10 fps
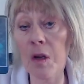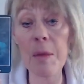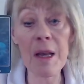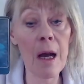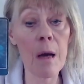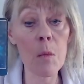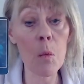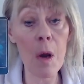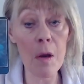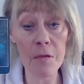really become
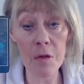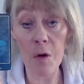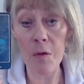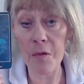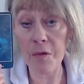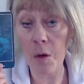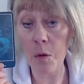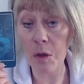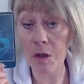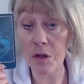aware of your own
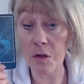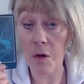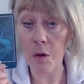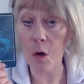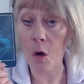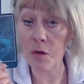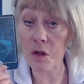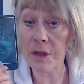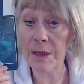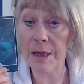focus, your own
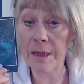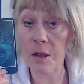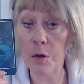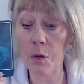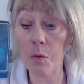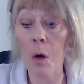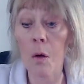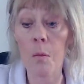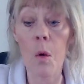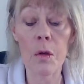consciousness, who you
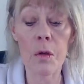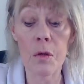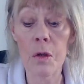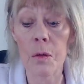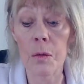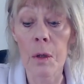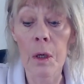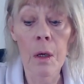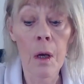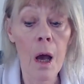are and what you do.
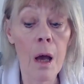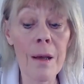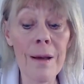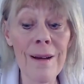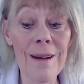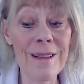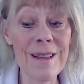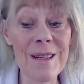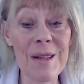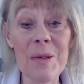
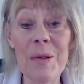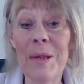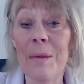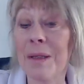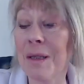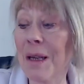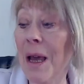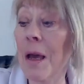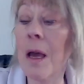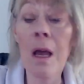This is an interesting one to
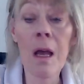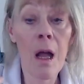get.